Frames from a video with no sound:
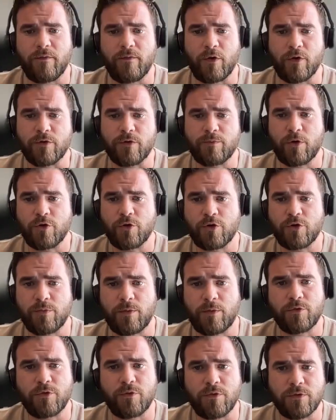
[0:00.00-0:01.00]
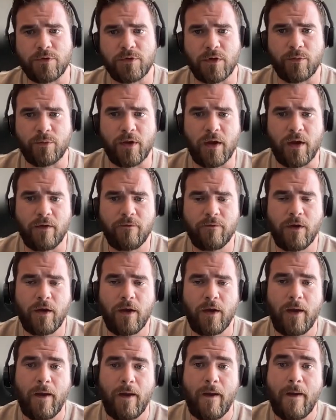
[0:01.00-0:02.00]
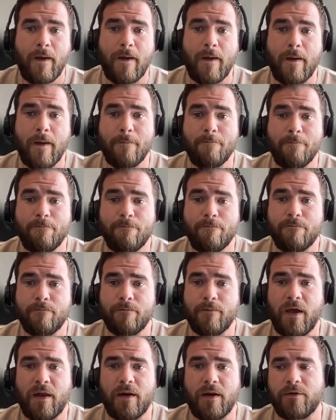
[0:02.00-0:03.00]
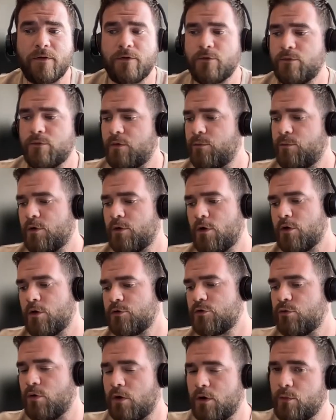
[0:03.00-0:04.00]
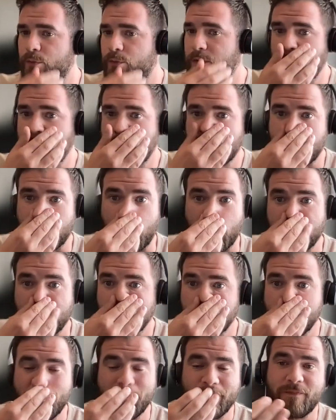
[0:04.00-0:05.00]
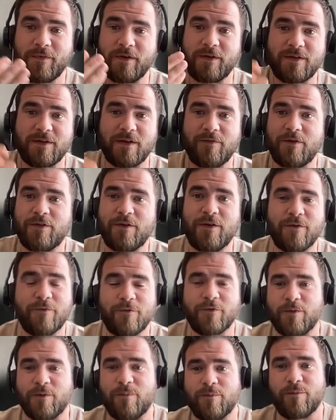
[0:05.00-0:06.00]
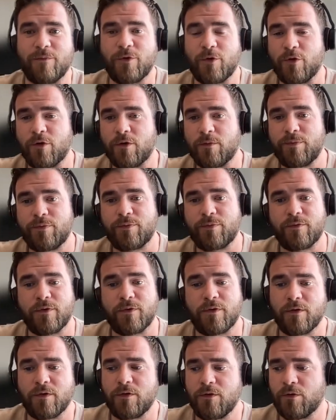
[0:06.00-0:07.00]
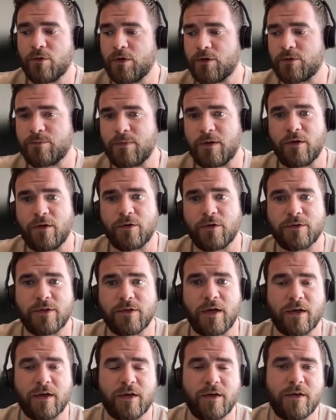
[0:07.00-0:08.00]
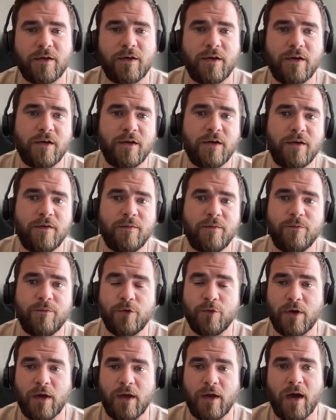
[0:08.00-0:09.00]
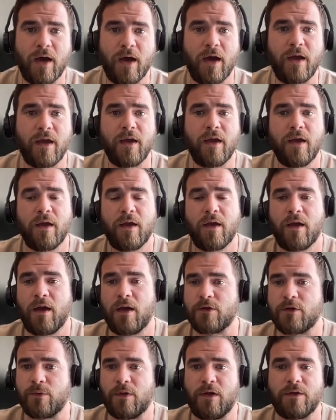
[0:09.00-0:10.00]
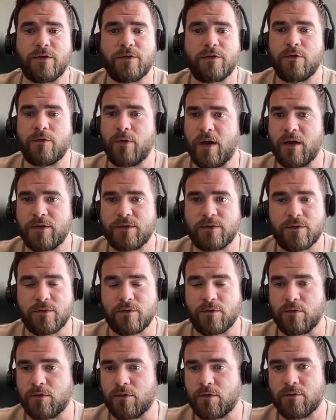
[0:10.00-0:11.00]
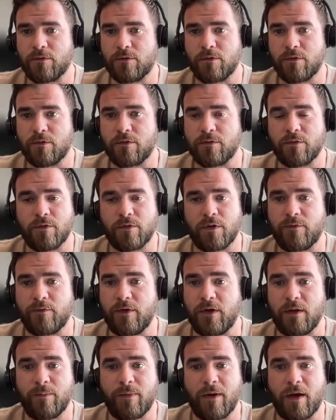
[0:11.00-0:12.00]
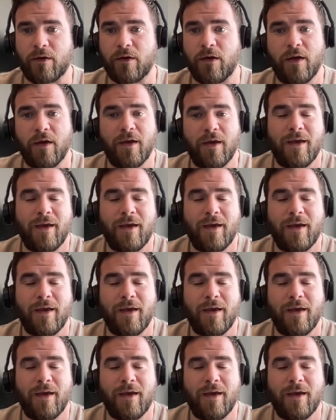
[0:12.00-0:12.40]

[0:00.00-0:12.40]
the various partnership opportunities that we have. Um, and in regards to our reach, you know, it's everything from Europe, uh, Nordics, Benelux, DACH, uh, UKI, as well as US or, or, or, even APAC.